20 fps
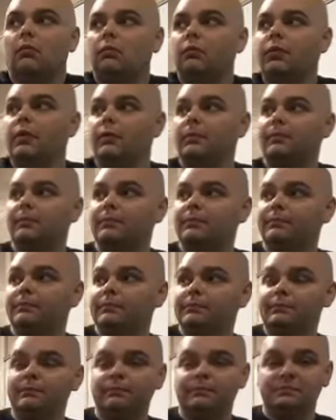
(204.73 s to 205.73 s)
The
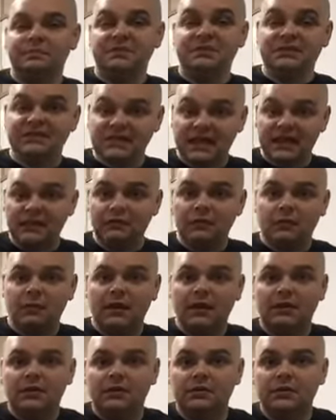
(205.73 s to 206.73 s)
safer way
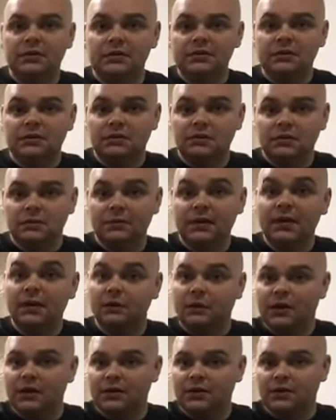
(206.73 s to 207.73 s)
to do this, the better
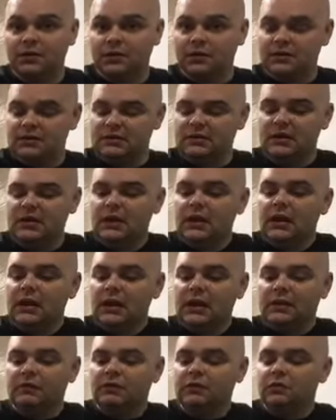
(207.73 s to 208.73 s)
way to do this,
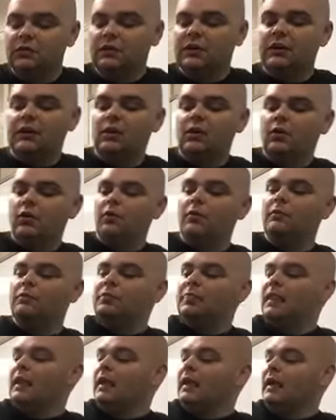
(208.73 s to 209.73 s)
if you're doing it at home,
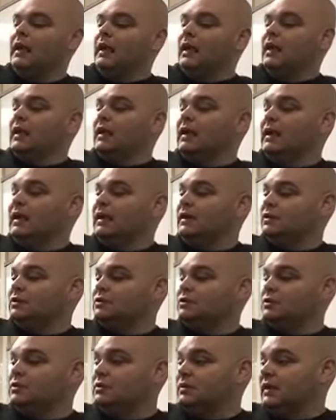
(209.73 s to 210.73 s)
is
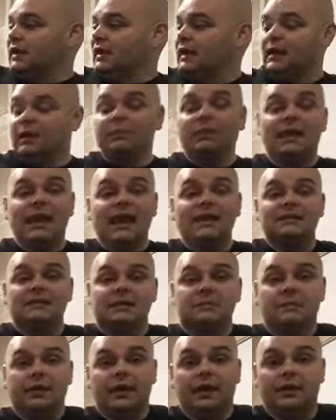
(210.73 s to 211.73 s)
to get a
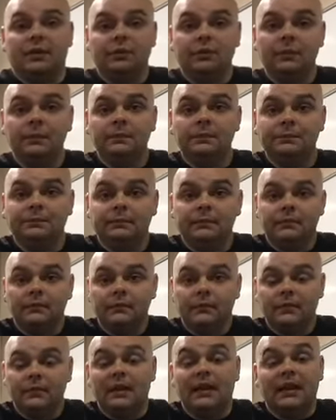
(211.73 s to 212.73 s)
plastic bottle,
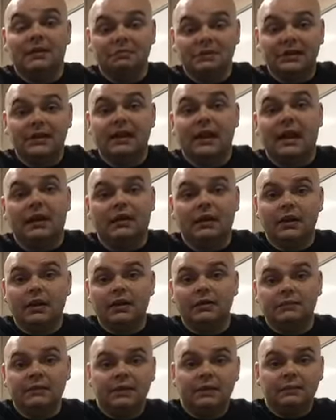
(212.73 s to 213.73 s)
empty it out. It
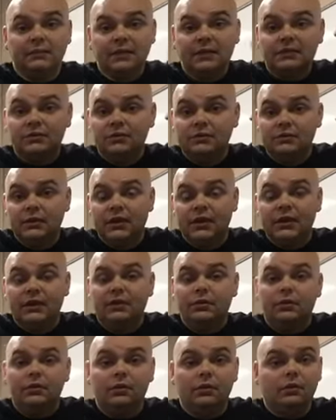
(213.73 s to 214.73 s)
could be a big
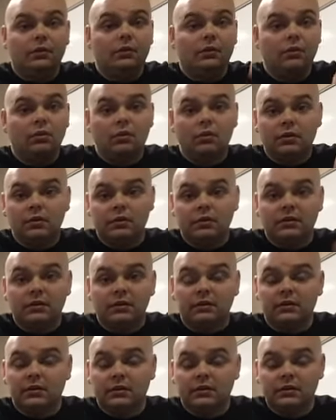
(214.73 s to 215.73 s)
2-liter or
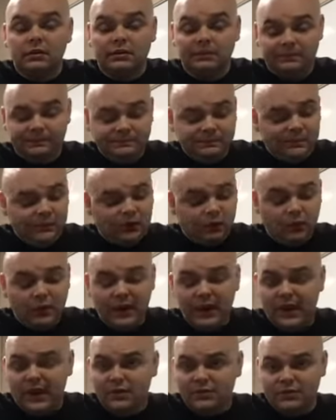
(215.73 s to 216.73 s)
a
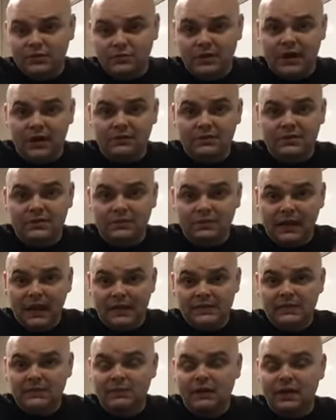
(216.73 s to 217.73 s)
20 ounce or whatever, just a
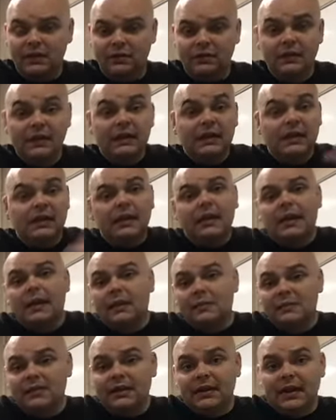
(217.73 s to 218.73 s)
plastic bottle.
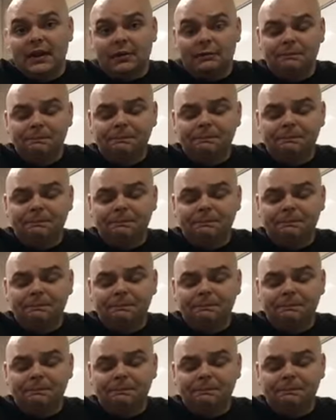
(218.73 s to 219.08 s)
Empty it out